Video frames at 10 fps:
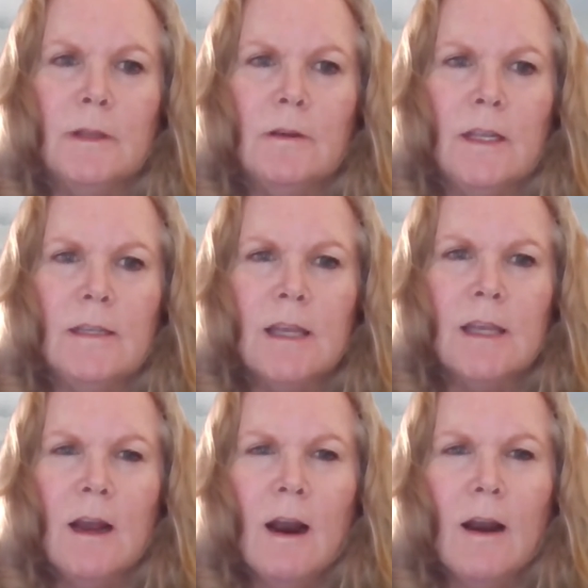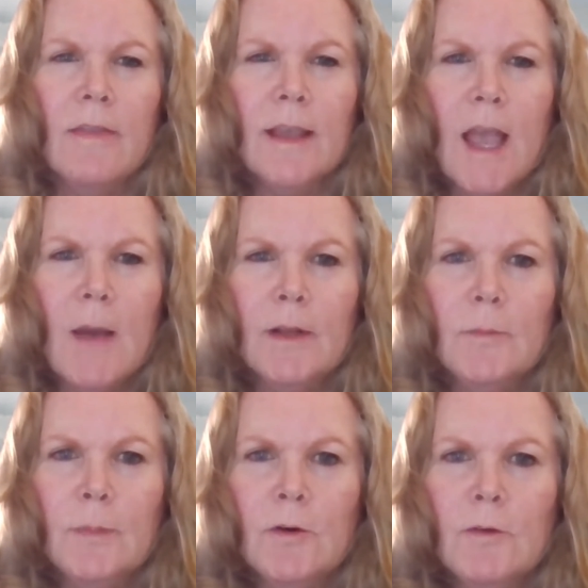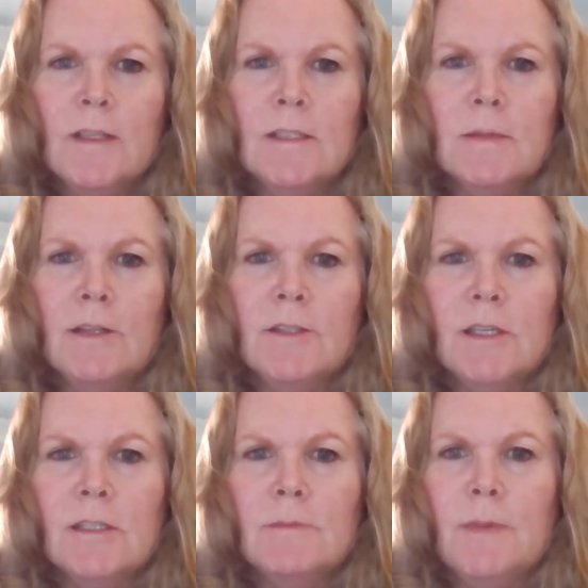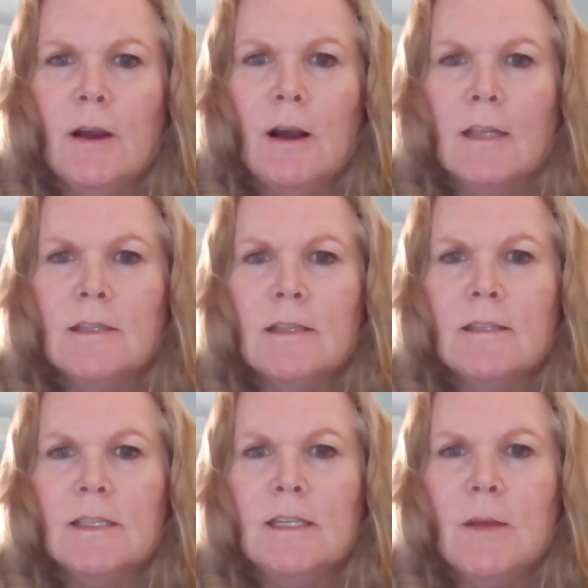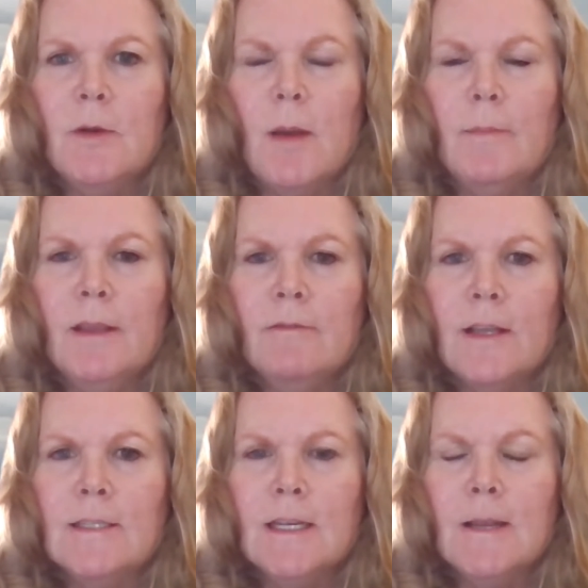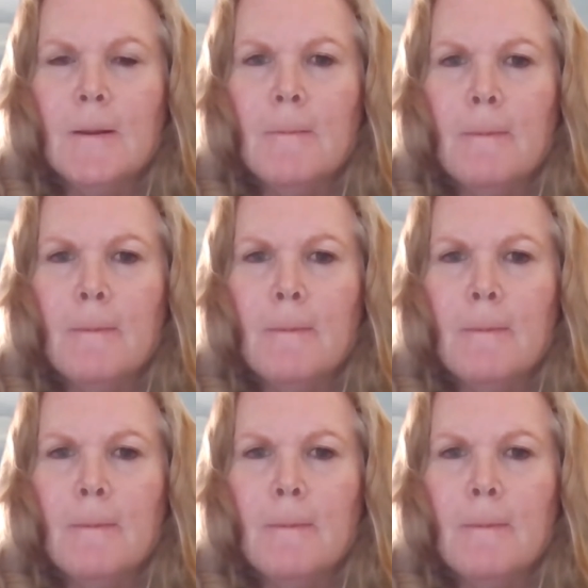Malloy, is: are the capital improvements mentioned beyond the CWMP funding?